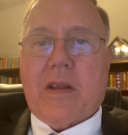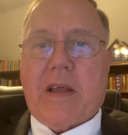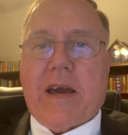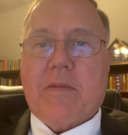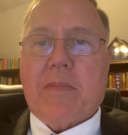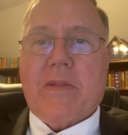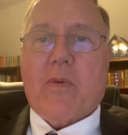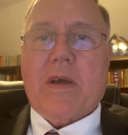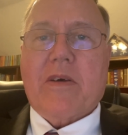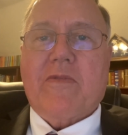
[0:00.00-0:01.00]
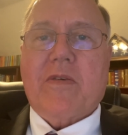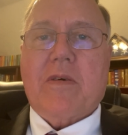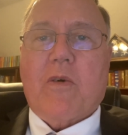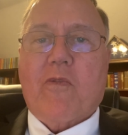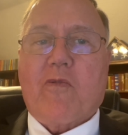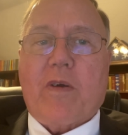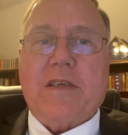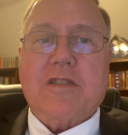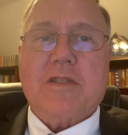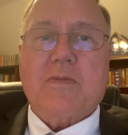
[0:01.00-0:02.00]
Latin by the way of Old
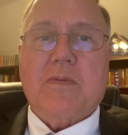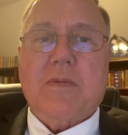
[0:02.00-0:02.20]
French,